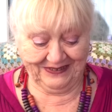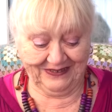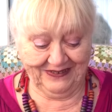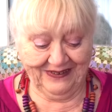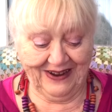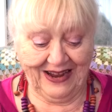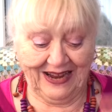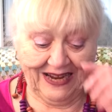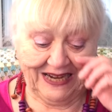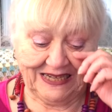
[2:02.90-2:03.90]

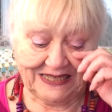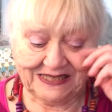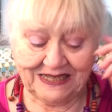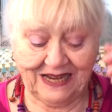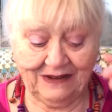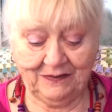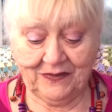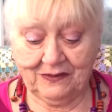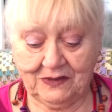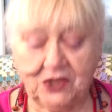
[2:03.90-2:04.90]
Right,
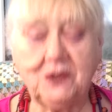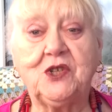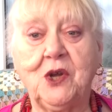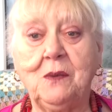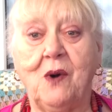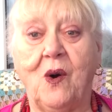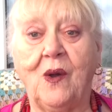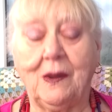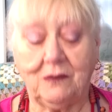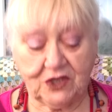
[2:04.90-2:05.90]
we'll do two more
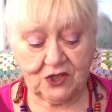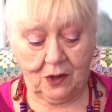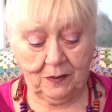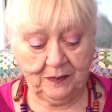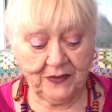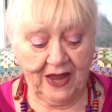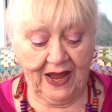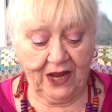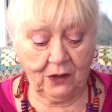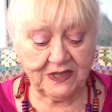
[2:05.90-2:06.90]
and then we'll stop.
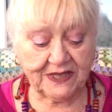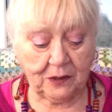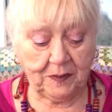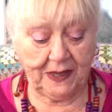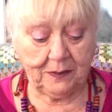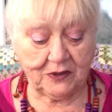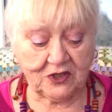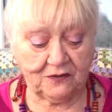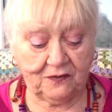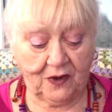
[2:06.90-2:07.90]
I always tell people
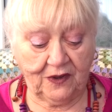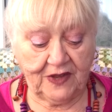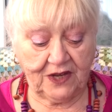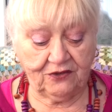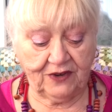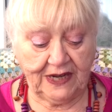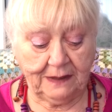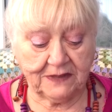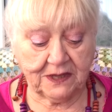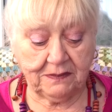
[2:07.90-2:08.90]
to follow their
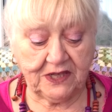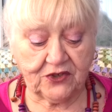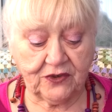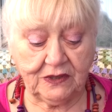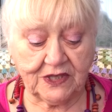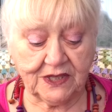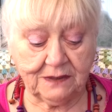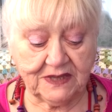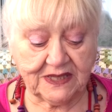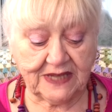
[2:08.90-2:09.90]
dreams and be true to
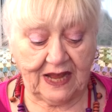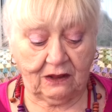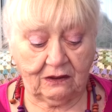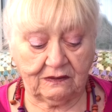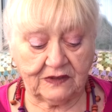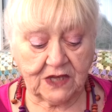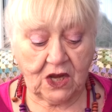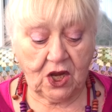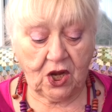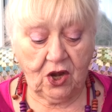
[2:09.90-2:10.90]
themselves,
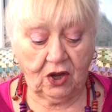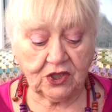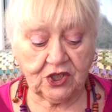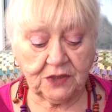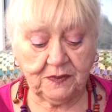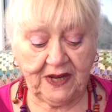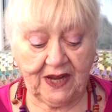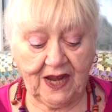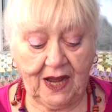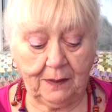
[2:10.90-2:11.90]
not just be a
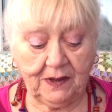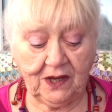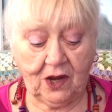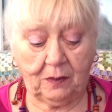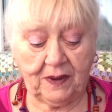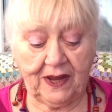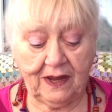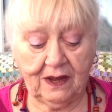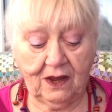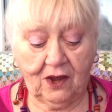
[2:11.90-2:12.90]
carbon copy
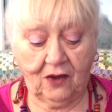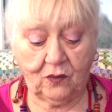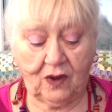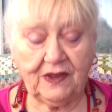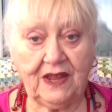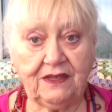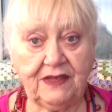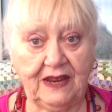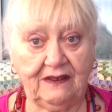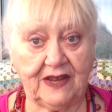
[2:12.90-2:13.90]
of what they
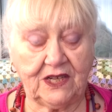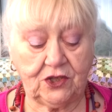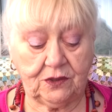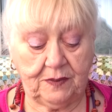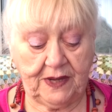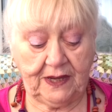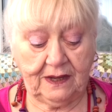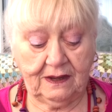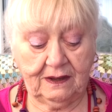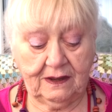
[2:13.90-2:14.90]
think they should be,
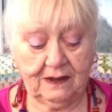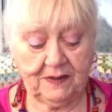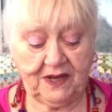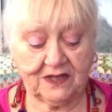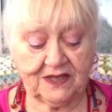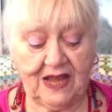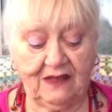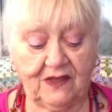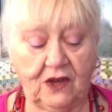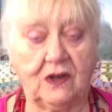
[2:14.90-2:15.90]
because
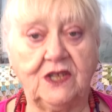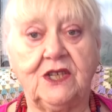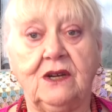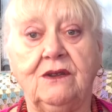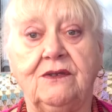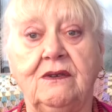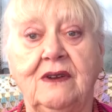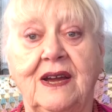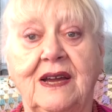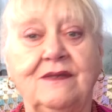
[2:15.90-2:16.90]
then they're going to go through
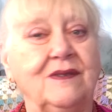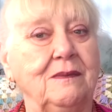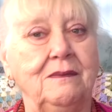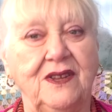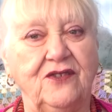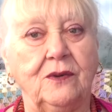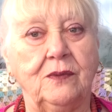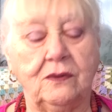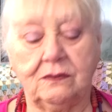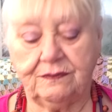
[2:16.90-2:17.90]
life miserable.